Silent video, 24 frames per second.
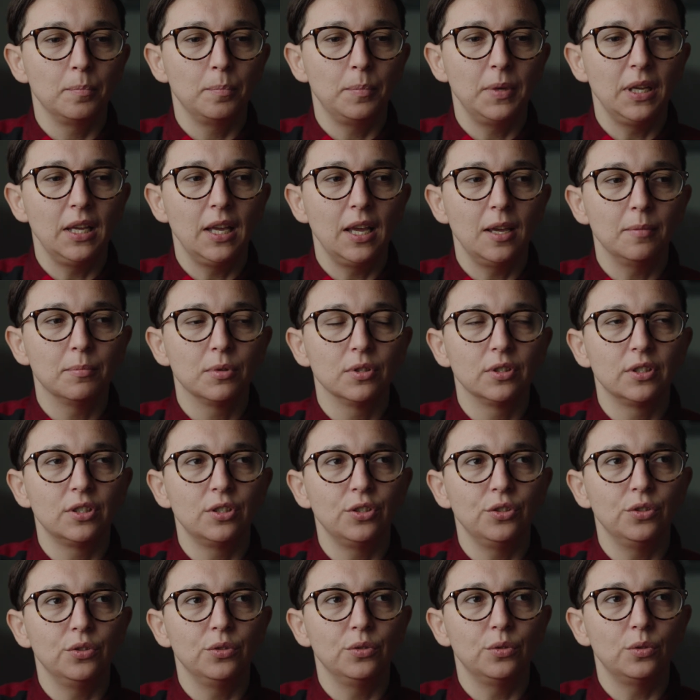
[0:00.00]
being able
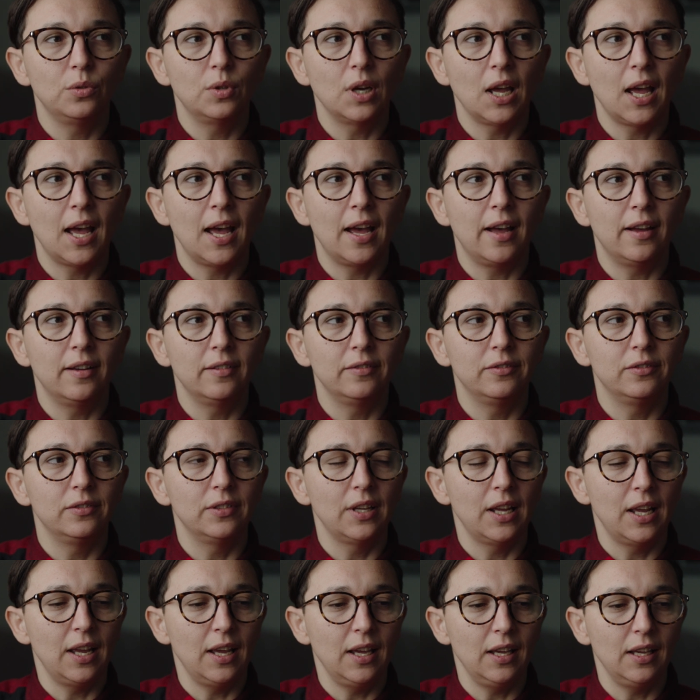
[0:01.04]
to have
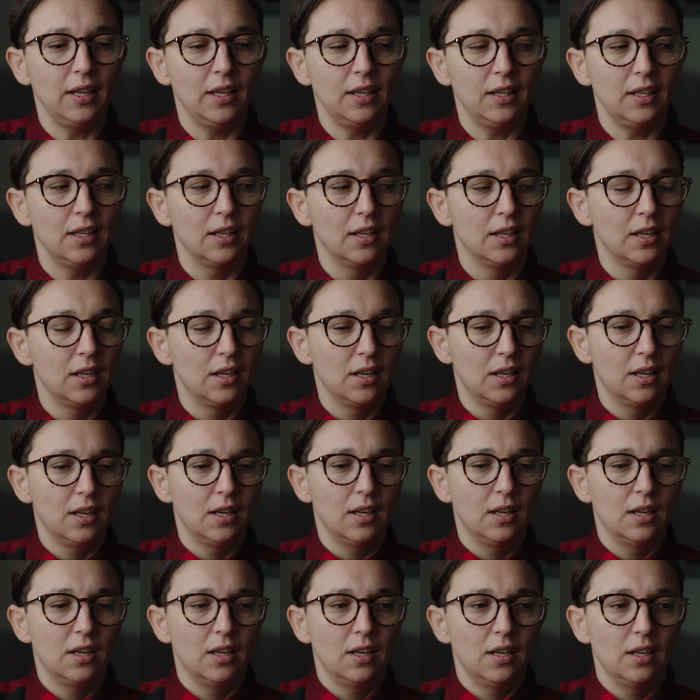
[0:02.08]
a
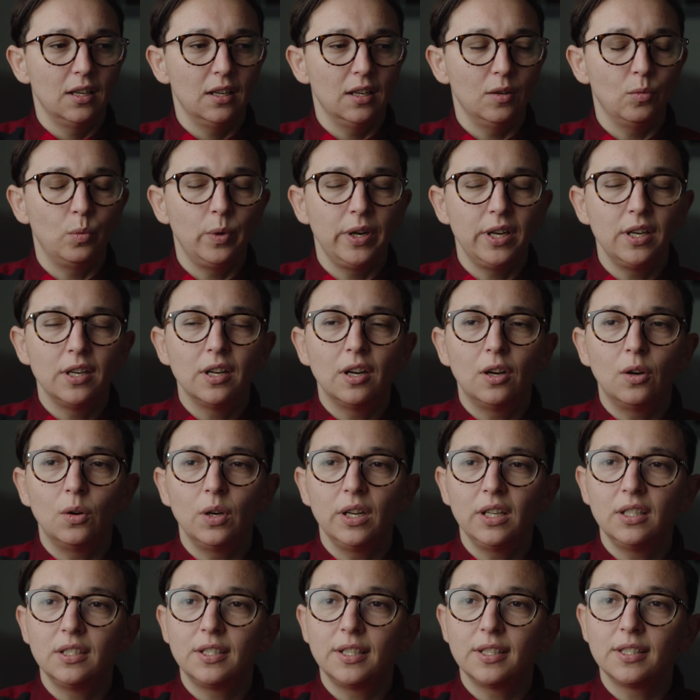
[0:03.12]
window
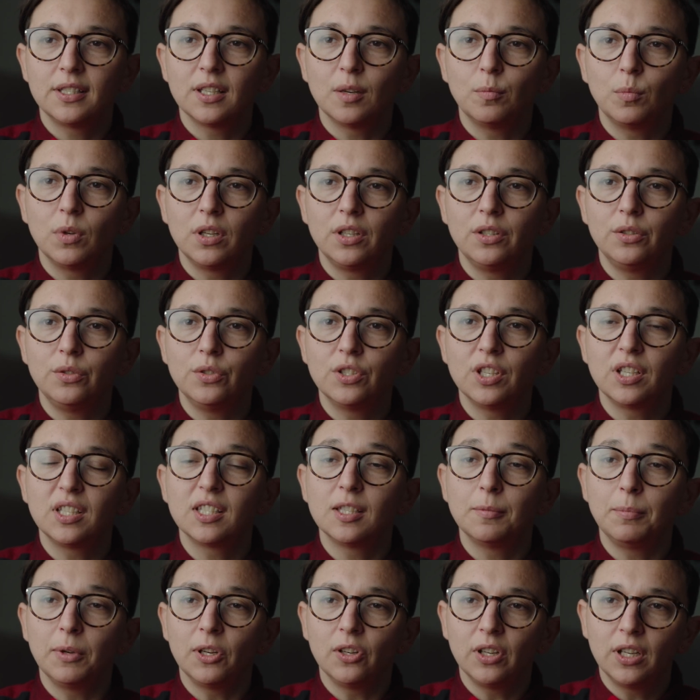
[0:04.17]
into someone who's
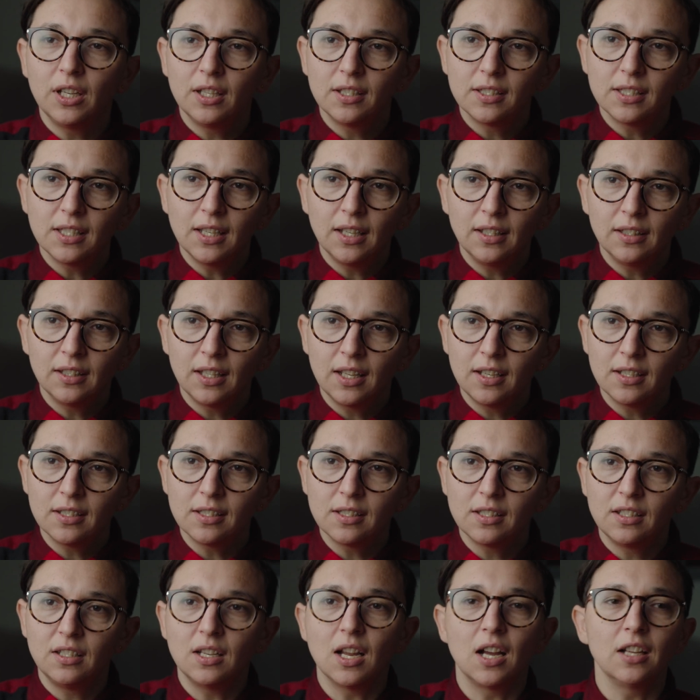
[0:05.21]
experiencing
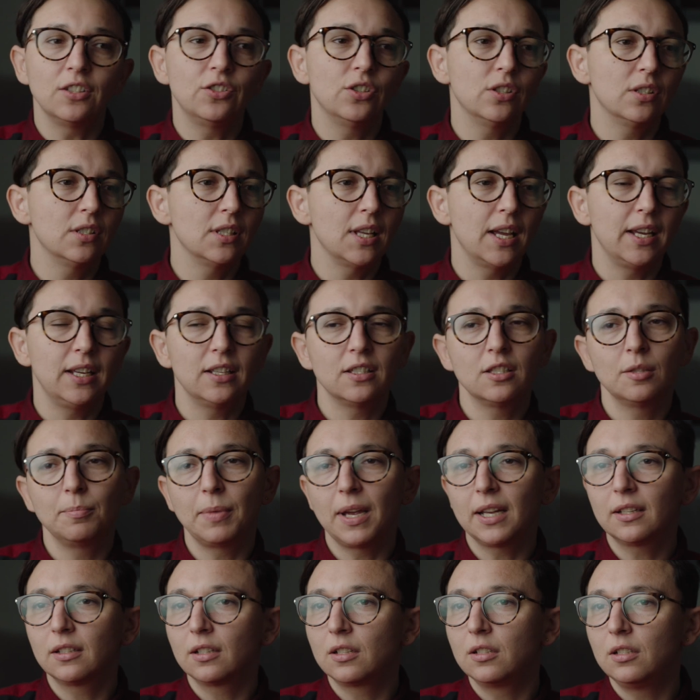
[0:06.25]
this, not just like a
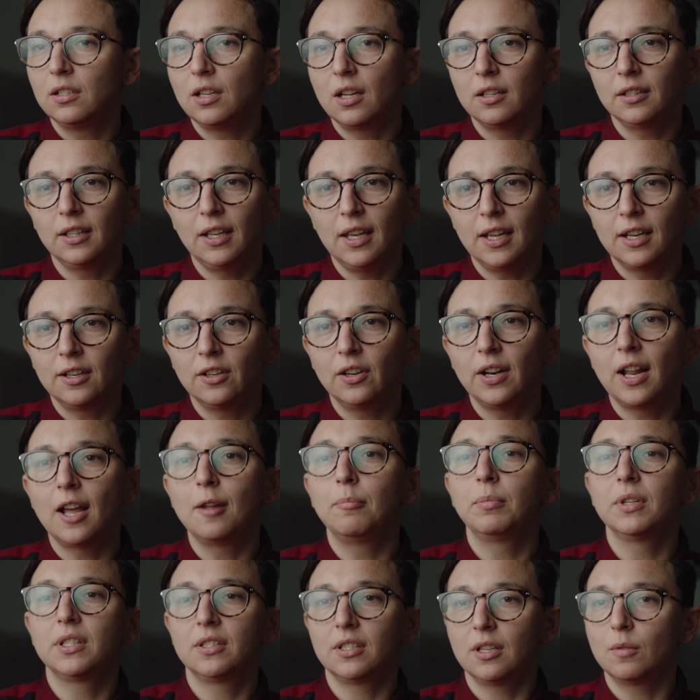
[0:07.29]
spectacle on the
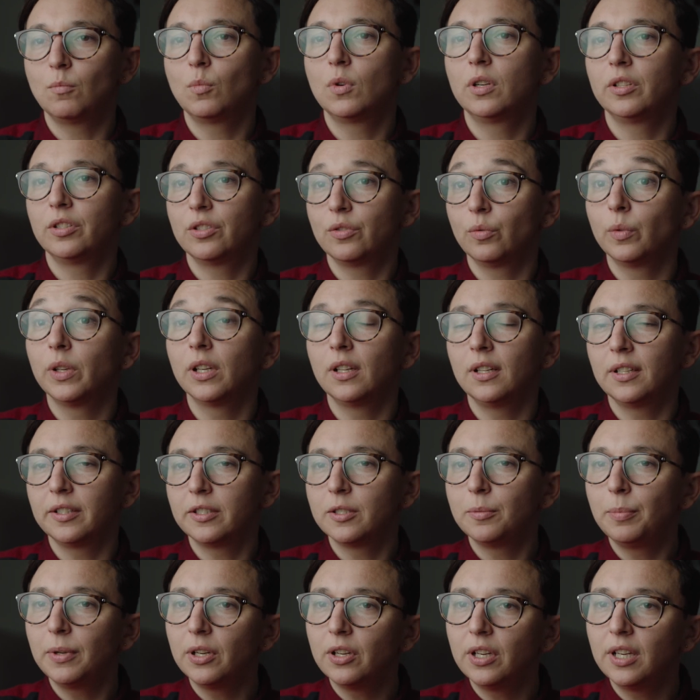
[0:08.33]
internet, but someone's real
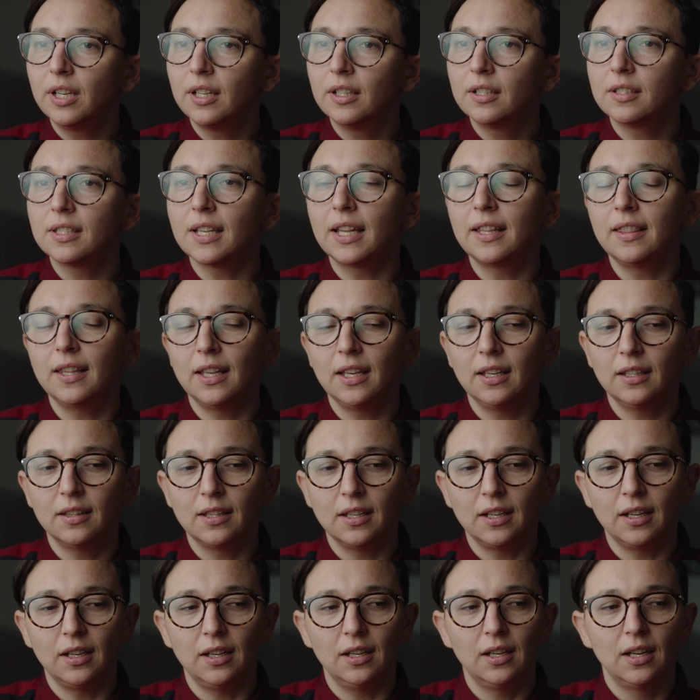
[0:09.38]
experience, I think
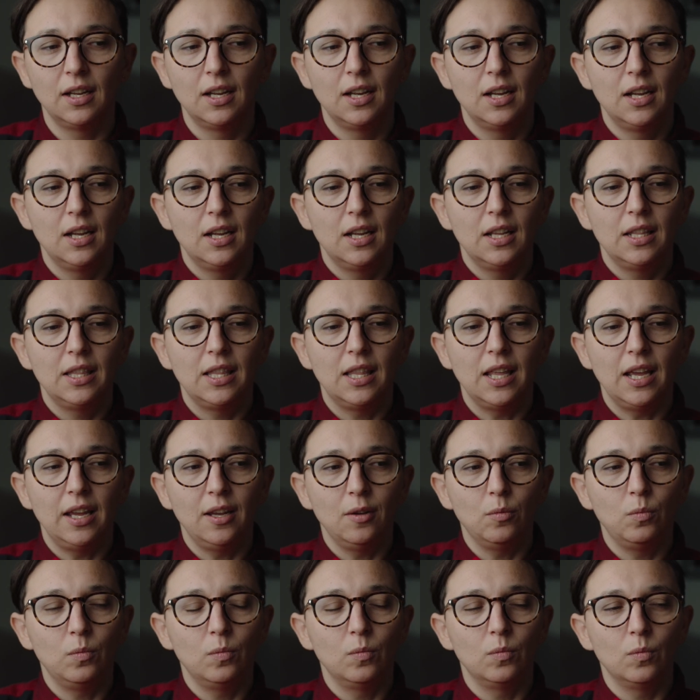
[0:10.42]
that they